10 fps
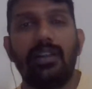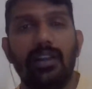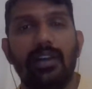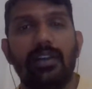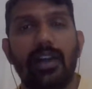
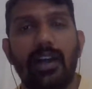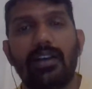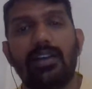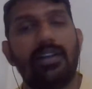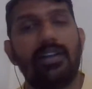another
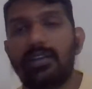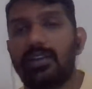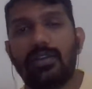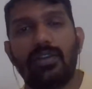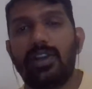task
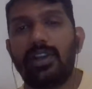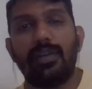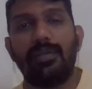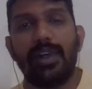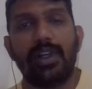is not yet
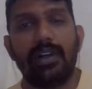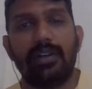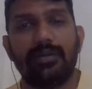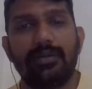completed.